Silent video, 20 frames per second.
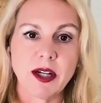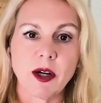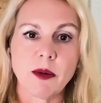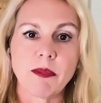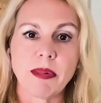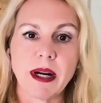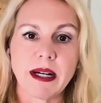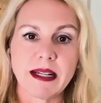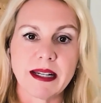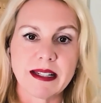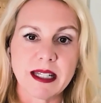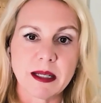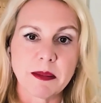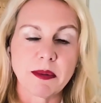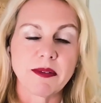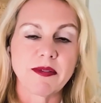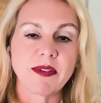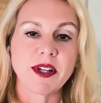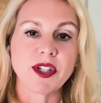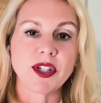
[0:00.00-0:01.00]
or pregnancy
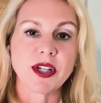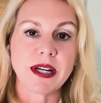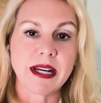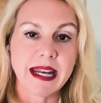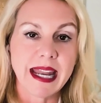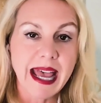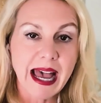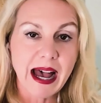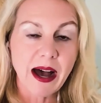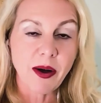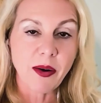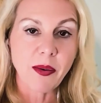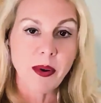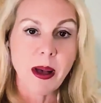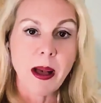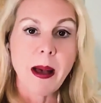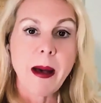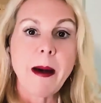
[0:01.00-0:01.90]
prevention now,